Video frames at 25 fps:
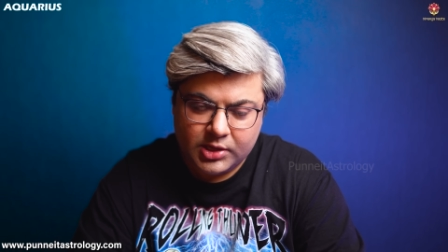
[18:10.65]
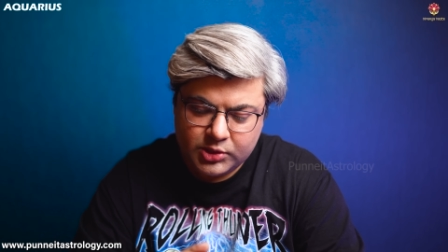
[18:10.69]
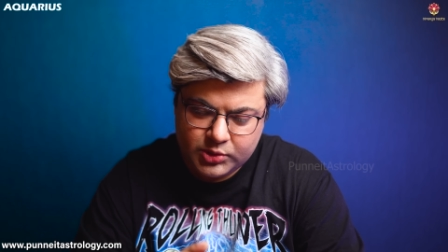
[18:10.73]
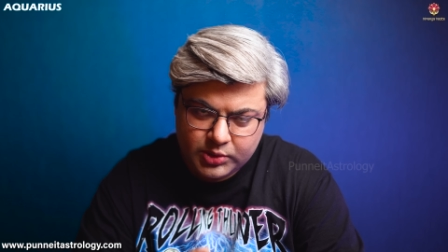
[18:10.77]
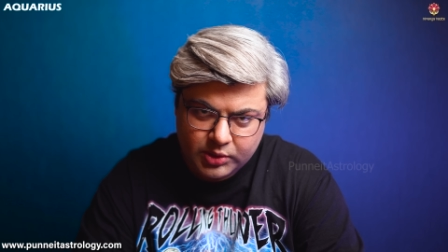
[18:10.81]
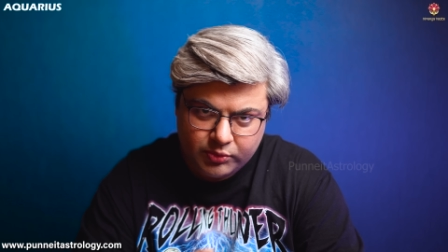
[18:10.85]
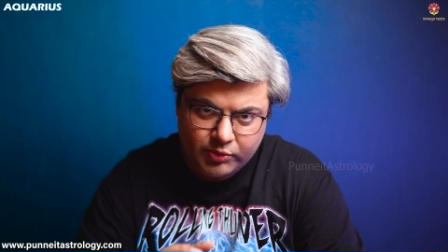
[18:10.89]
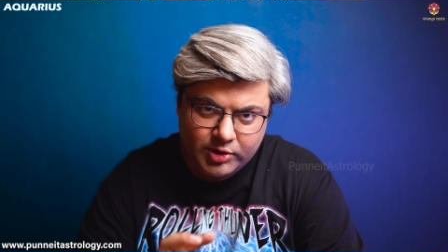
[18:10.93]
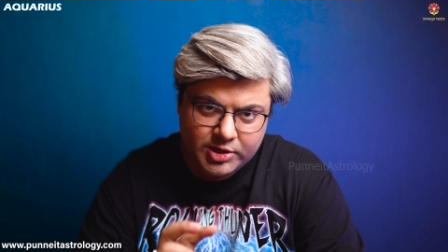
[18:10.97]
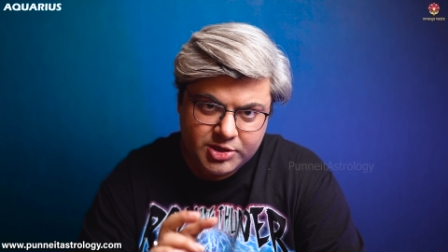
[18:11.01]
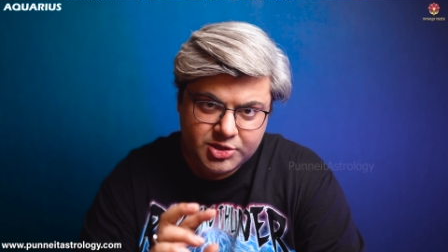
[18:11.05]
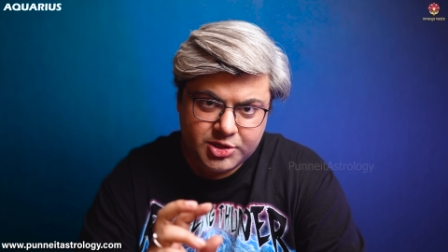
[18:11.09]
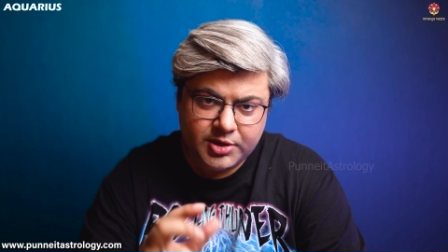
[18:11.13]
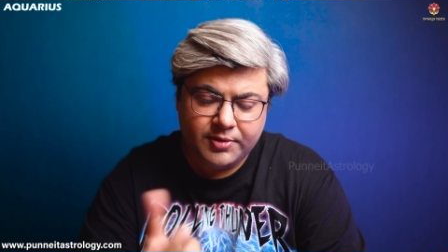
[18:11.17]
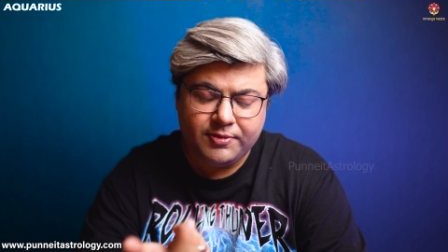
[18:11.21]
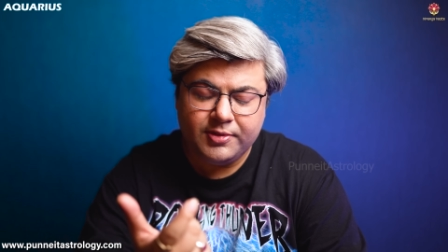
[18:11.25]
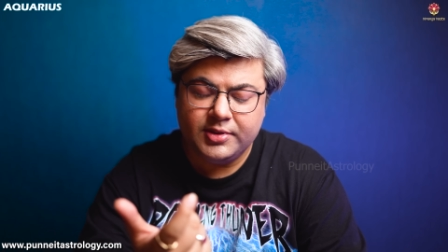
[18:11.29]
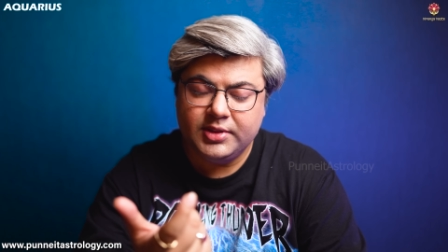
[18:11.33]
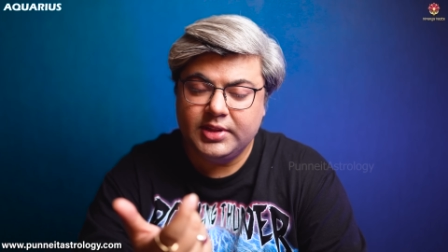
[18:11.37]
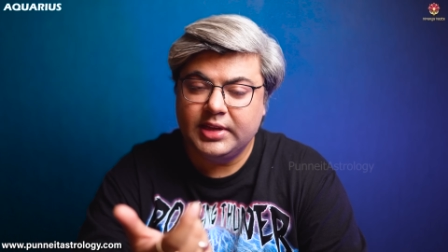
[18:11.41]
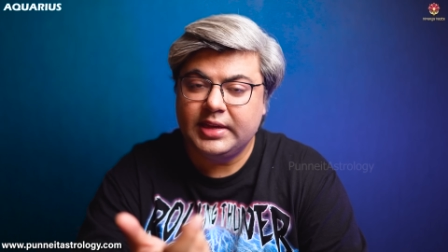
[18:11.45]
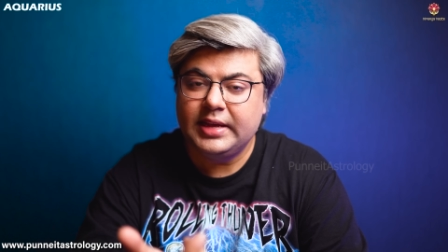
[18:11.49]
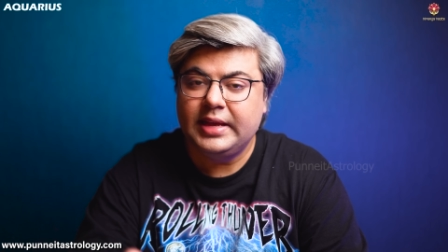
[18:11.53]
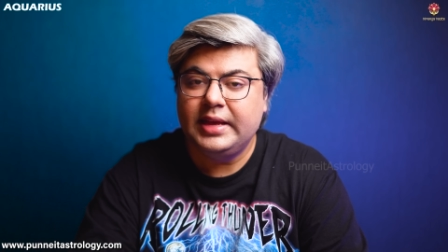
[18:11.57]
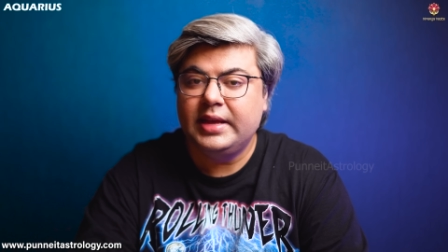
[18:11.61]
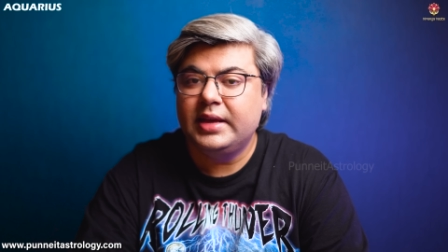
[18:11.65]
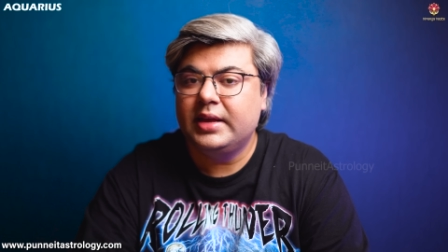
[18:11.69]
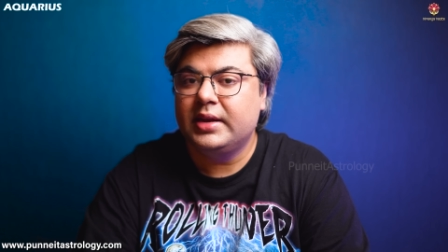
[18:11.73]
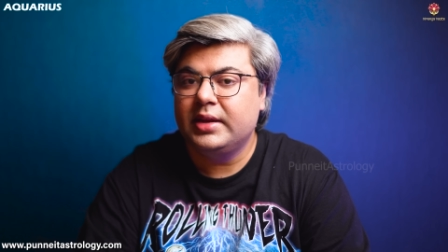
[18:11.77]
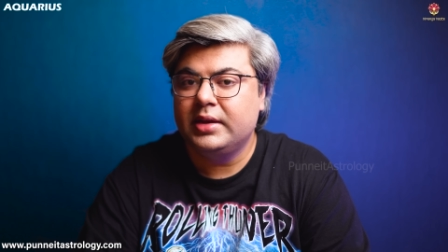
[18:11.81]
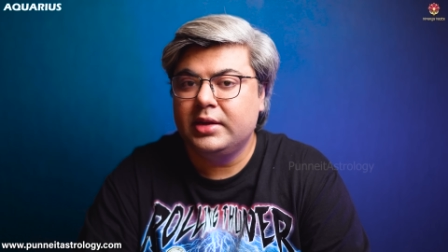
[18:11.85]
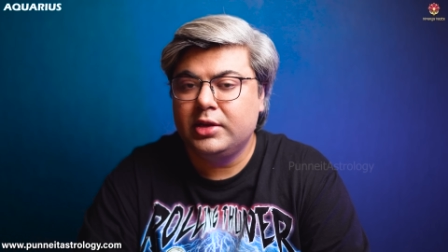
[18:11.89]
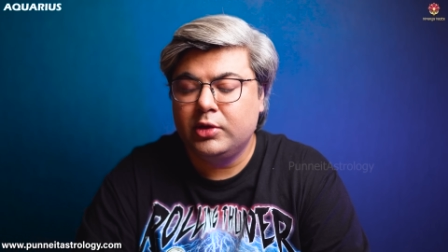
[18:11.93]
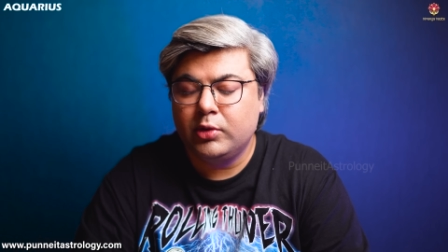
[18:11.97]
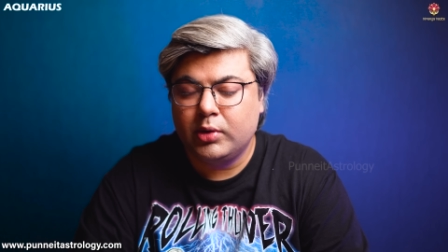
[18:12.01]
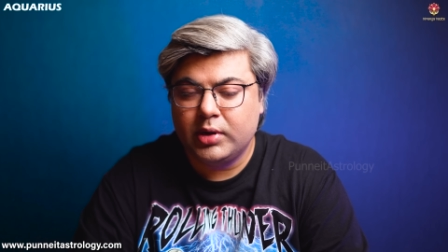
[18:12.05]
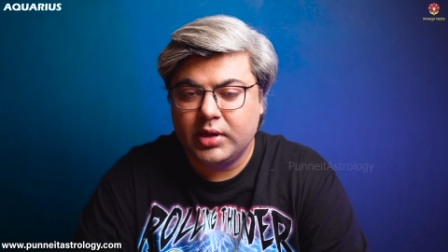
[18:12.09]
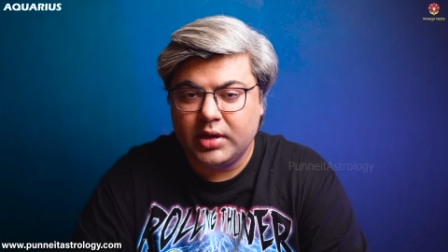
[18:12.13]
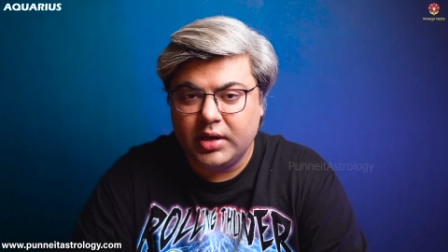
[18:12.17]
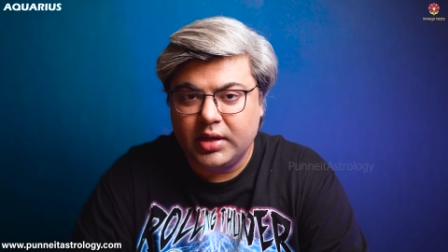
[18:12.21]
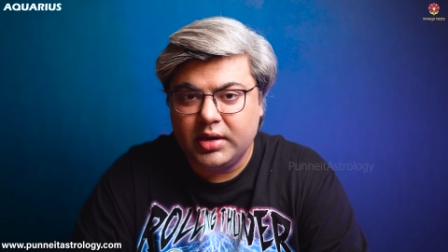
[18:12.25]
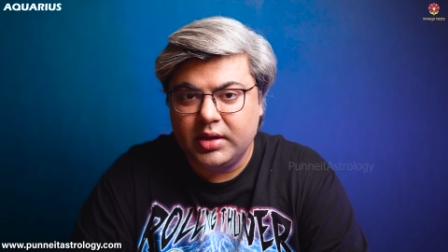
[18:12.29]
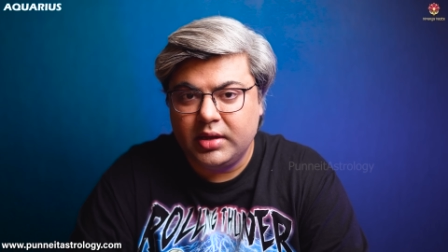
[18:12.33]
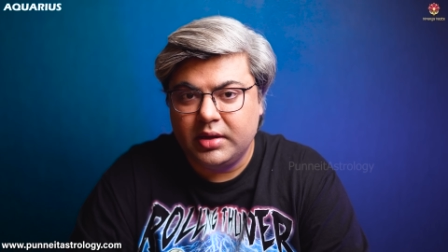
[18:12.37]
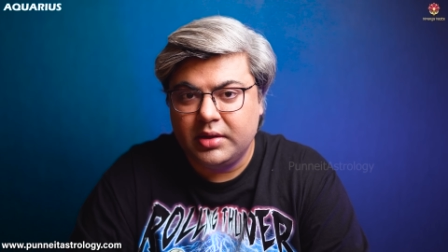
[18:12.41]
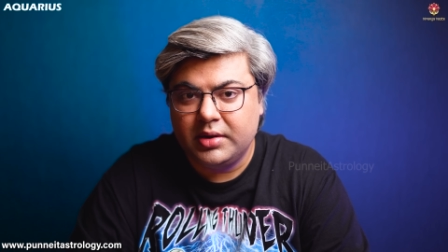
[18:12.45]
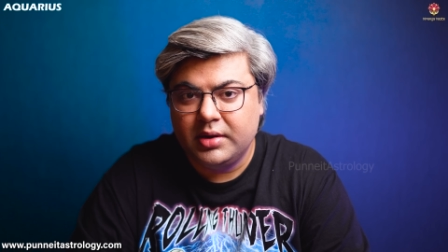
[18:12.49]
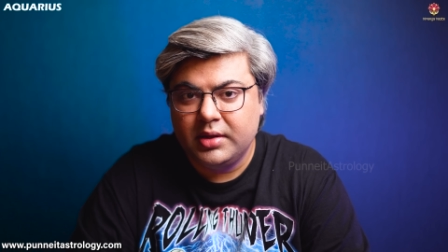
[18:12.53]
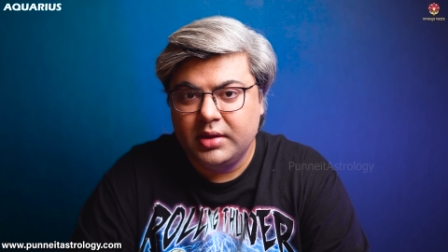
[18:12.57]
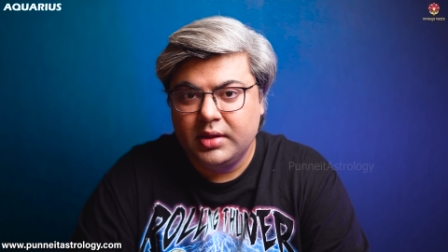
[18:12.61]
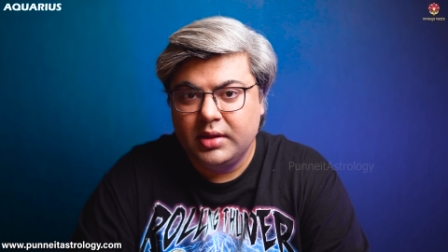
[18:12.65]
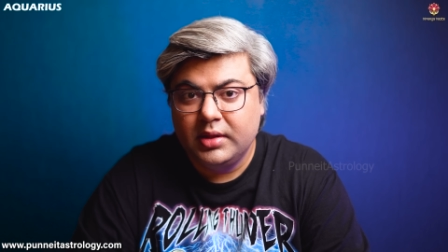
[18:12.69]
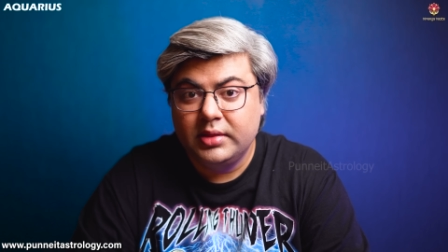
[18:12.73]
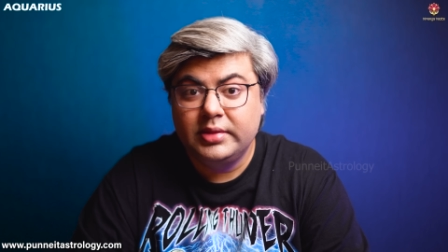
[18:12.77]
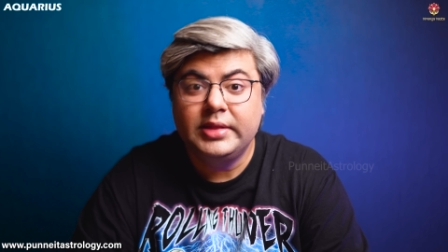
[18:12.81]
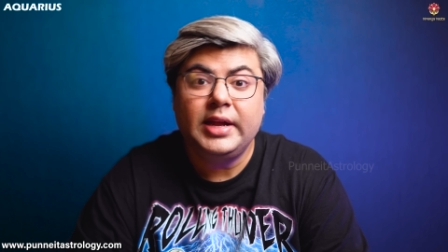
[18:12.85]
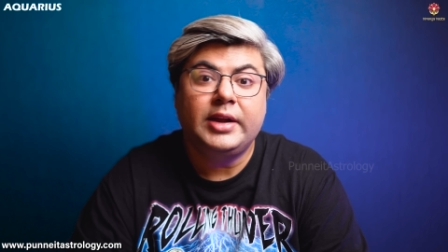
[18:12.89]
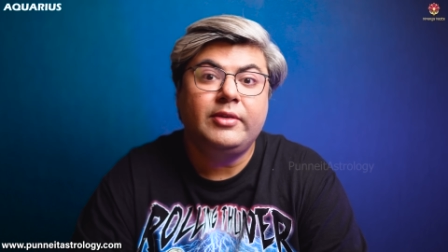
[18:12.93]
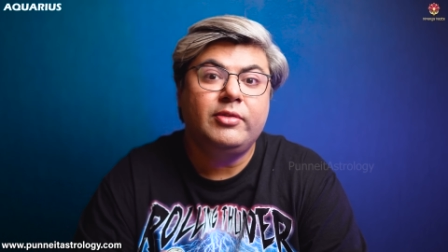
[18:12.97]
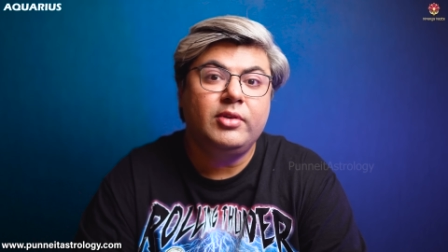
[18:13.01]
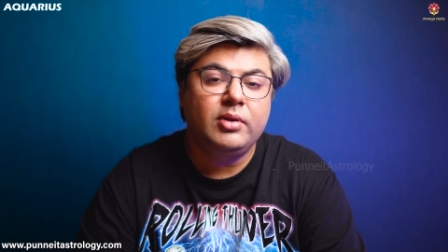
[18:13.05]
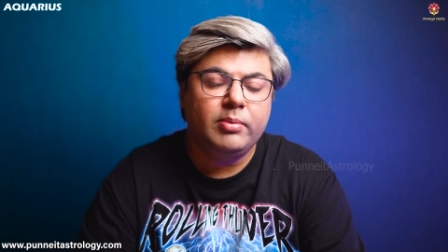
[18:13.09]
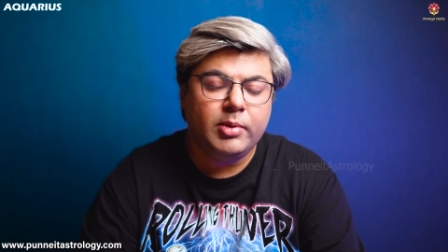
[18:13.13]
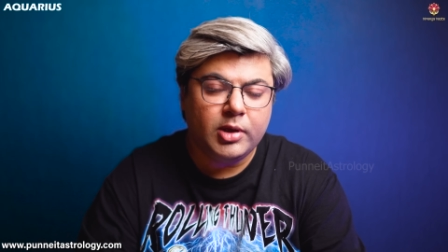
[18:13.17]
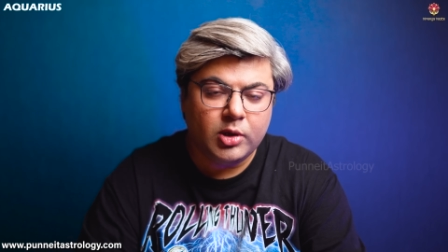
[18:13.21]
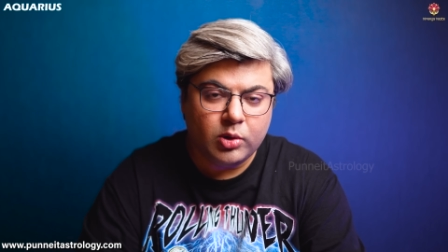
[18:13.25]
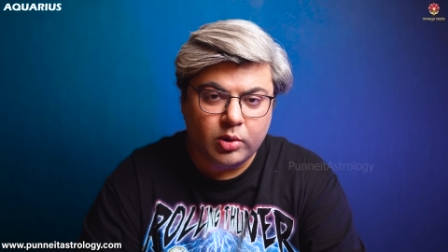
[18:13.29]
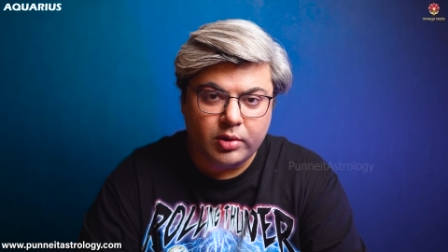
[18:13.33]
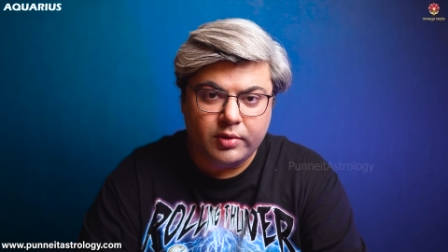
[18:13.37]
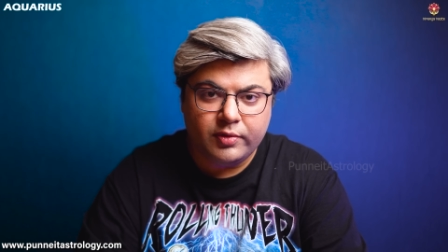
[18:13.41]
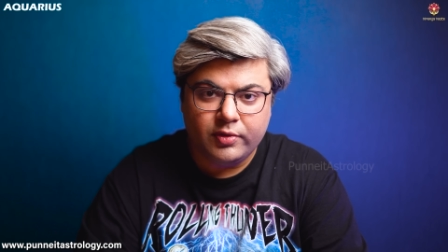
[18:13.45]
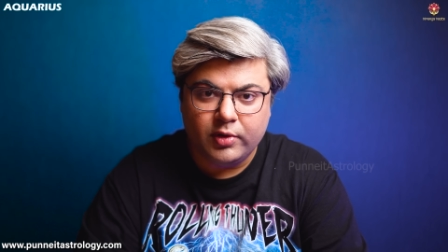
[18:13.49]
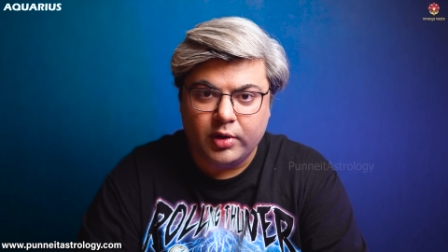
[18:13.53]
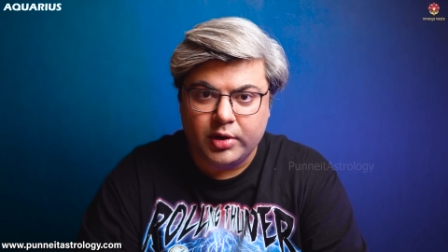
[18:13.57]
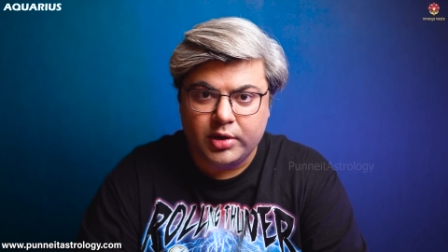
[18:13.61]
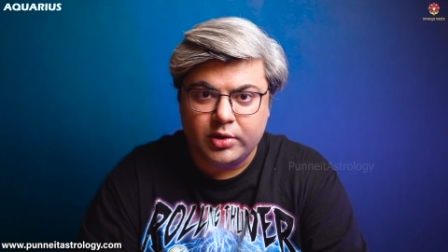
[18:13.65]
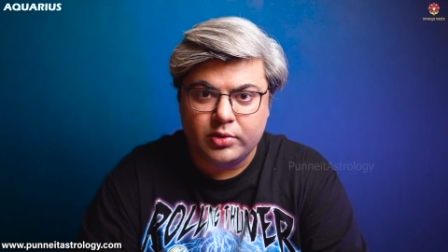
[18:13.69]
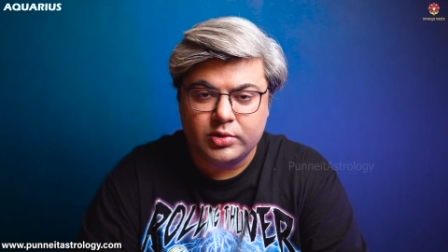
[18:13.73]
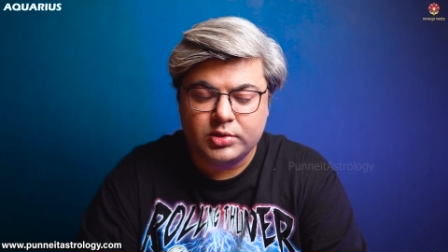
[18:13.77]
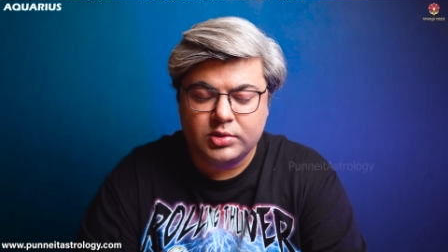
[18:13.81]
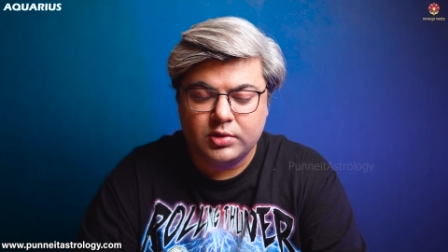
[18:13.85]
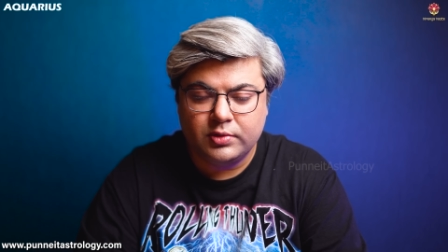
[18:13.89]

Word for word: So it will shift the gear in your career. That will be good for you.